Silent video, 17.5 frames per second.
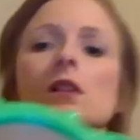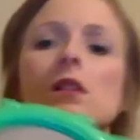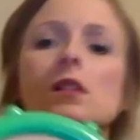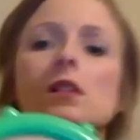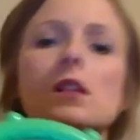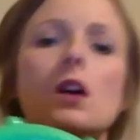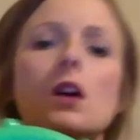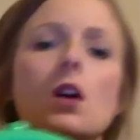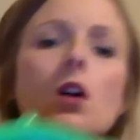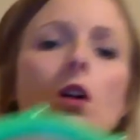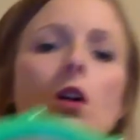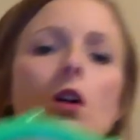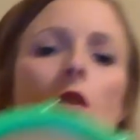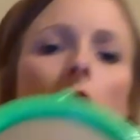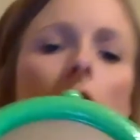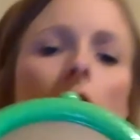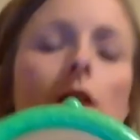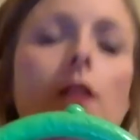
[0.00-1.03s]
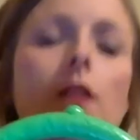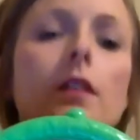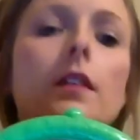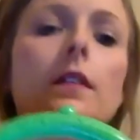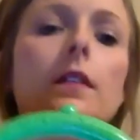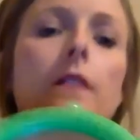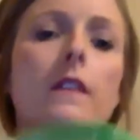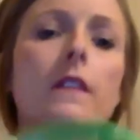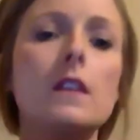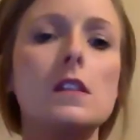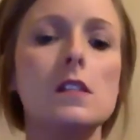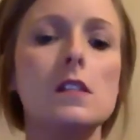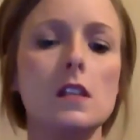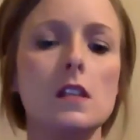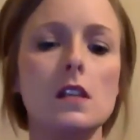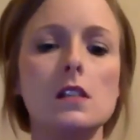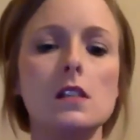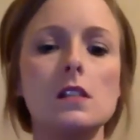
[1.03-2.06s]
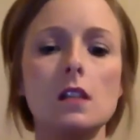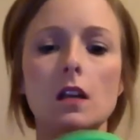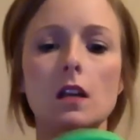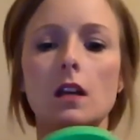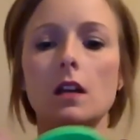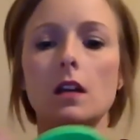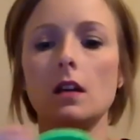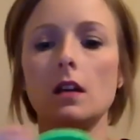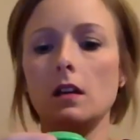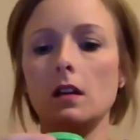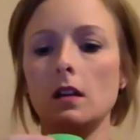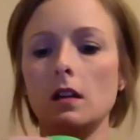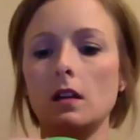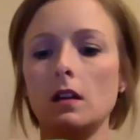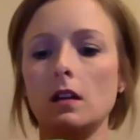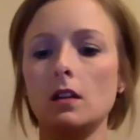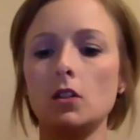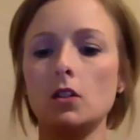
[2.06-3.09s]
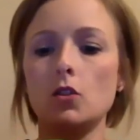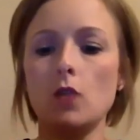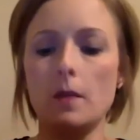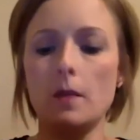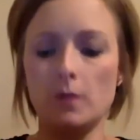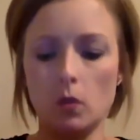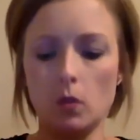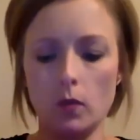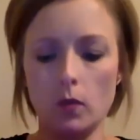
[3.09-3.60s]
So this is the drum toy.